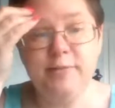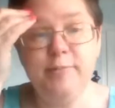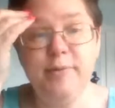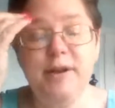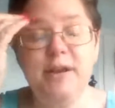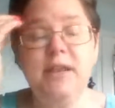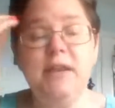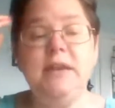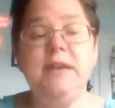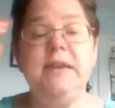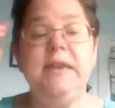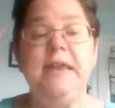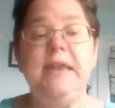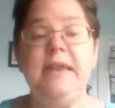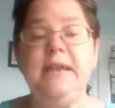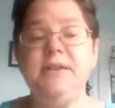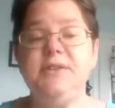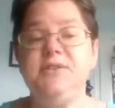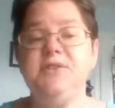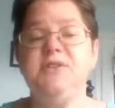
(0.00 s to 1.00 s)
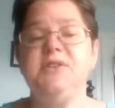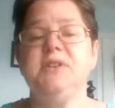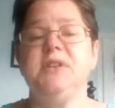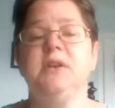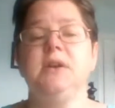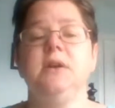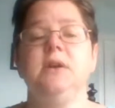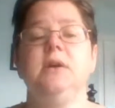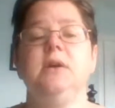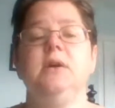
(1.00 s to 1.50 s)
but it needs
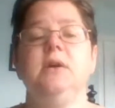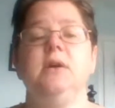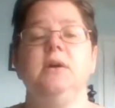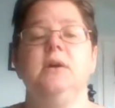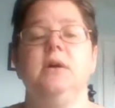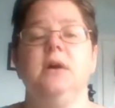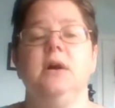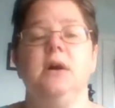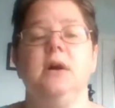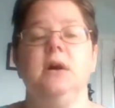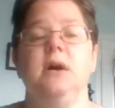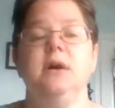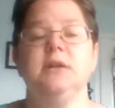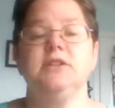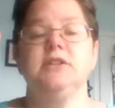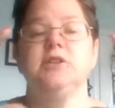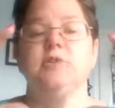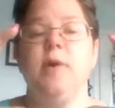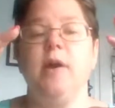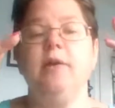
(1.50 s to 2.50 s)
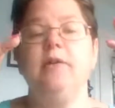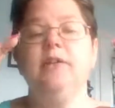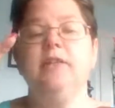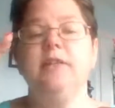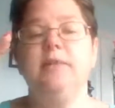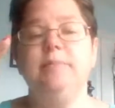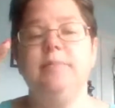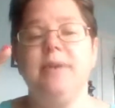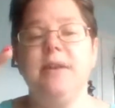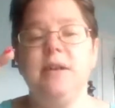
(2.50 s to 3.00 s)
a square in
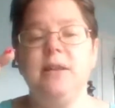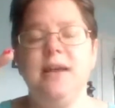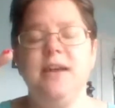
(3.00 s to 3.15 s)
the middle.